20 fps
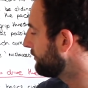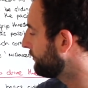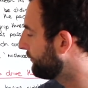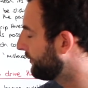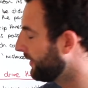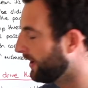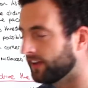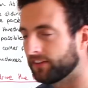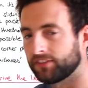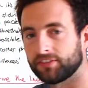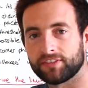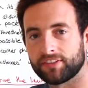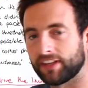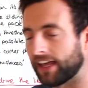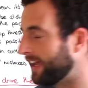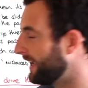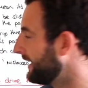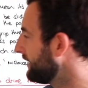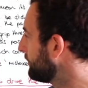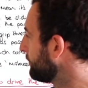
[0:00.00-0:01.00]
first
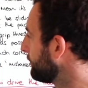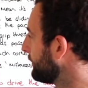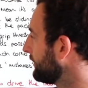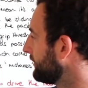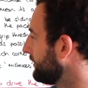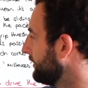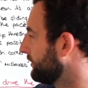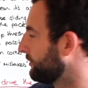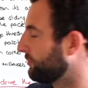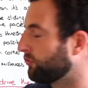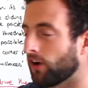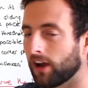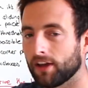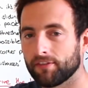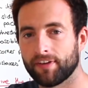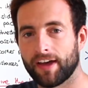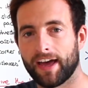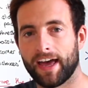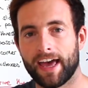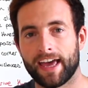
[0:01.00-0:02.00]
stage, which is
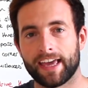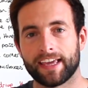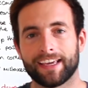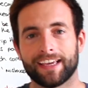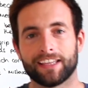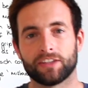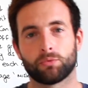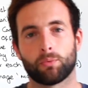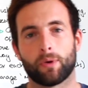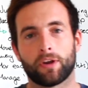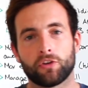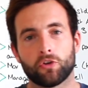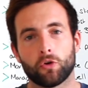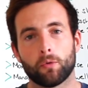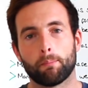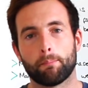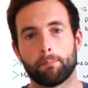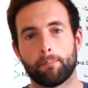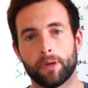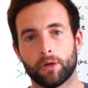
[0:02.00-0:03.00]
driver A, is when
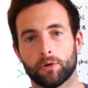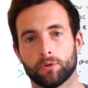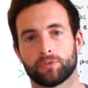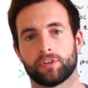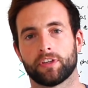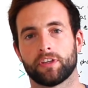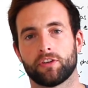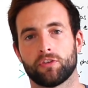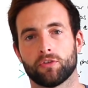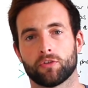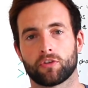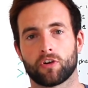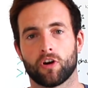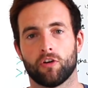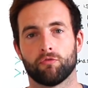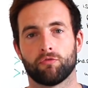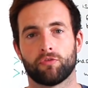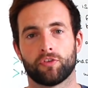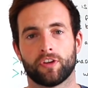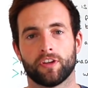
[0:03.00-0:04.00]
you're building your
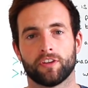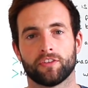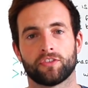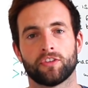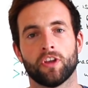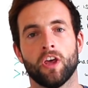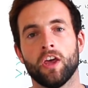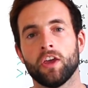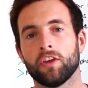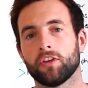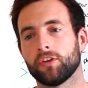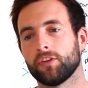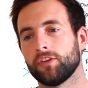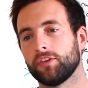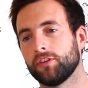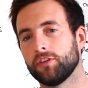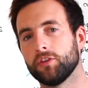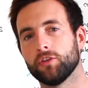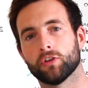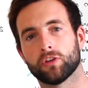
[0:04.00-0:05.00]
confidence.
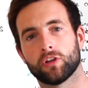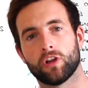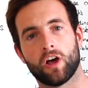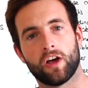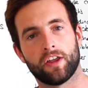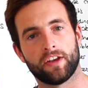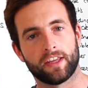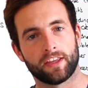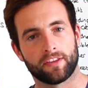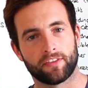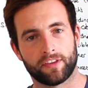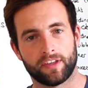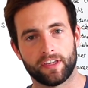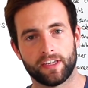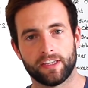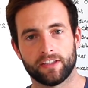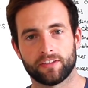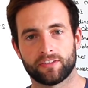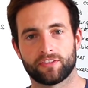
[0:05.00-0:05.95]
You're learning the